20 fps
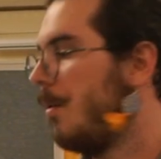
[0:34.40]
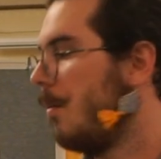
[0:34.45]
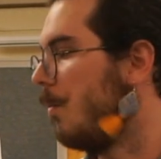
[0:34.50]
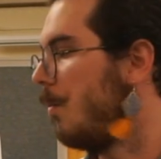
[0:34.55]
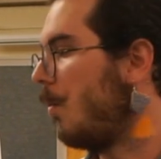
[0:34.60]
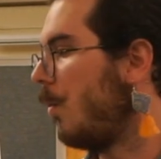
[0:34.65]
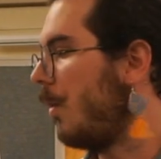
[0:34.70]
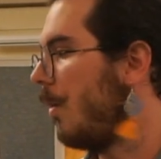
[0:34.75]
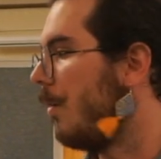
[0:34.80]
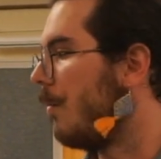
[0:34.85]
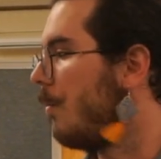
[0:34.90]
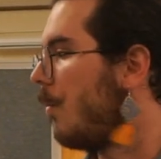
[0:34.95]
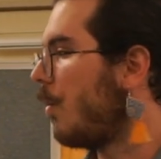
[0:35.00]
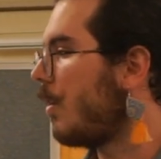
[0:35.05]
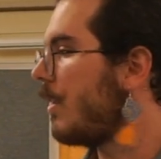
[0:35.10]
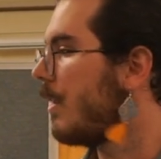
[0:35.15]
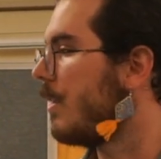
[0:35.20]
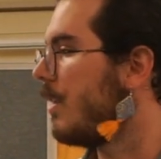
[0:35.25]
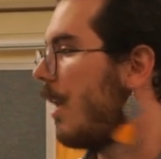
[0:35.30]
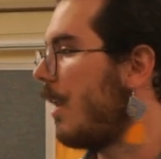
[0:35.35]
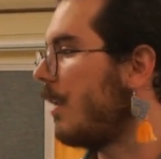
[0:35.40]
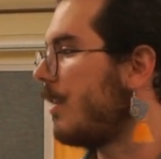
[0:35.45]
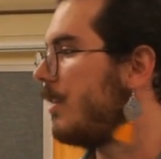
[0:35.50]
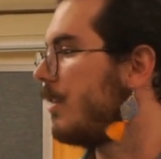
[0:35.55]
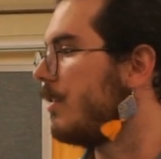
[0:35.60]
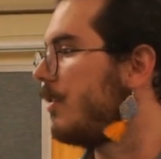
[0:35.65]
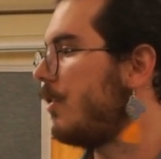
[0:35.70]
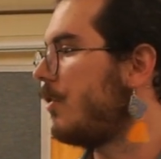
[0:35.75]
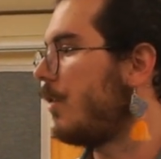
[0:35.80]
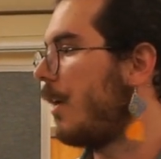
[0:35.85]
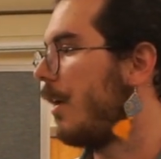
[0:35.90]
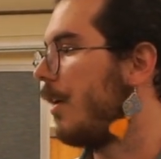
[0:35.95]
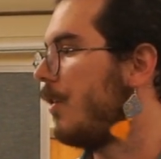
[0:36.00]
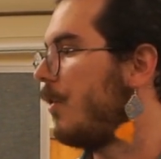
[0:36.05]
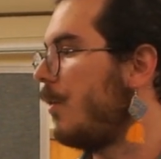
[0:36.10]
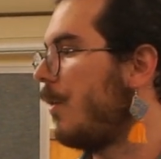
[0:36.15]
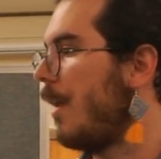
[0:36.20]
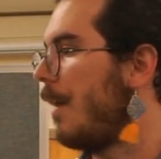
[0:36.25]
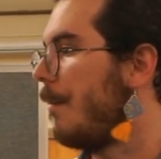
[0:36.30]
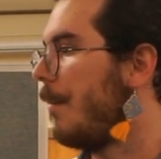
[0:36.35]
more technologies to try to
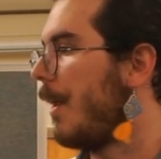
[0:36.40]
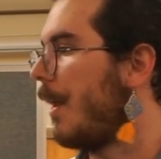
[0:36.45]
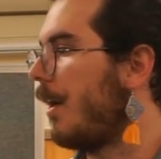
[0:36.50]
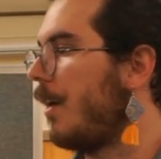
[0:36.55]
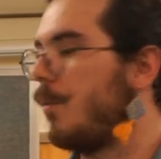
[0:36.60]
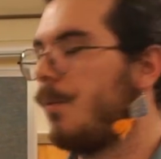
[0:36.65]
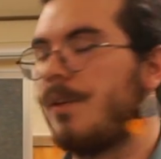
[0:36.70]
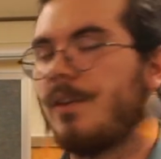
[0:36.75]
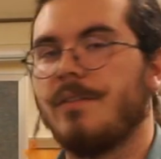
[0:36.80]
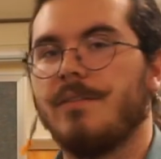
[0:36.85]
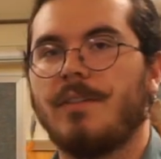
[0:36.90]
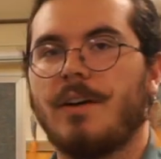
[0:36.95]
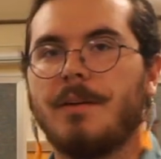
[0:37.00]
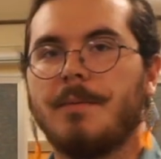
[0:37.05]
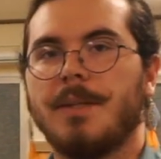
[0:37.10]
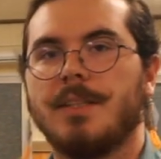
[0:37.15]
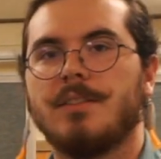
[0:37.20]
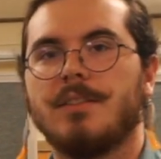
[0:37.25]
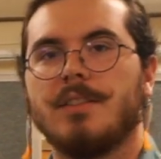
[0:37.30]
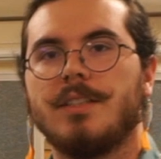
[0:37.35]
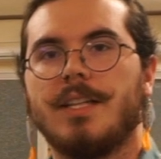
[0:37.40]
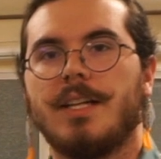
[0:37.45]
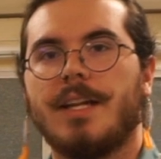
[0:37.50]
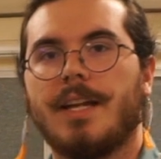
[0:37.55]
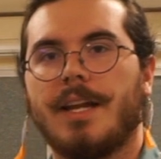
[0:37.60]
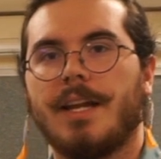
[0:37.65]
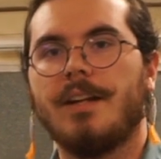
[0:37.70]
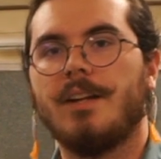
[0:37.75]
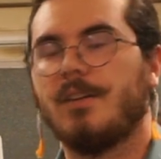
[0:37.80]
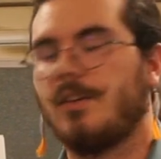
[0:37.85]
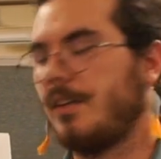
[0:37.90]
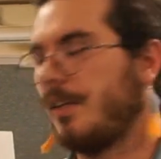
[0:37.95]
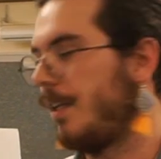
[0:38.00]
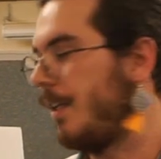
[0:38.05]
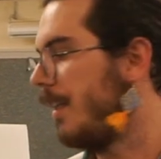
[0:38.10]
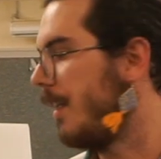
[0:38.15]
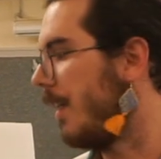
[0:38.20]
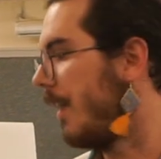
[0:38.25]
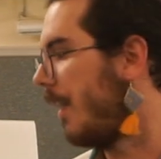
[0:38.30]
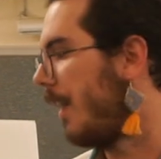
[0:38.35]
do that better with environmental DNA, or
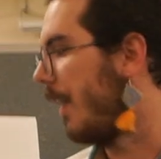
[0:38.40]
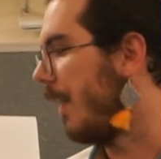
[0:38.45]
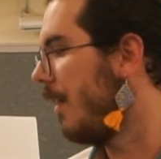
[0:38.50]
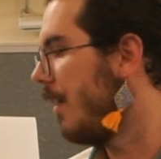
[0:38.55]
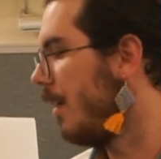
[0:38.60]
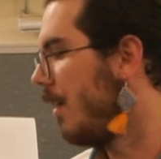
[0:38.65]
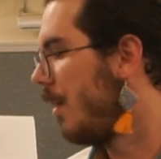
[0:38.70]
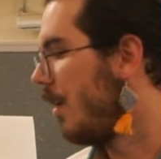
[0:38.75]
eDNA.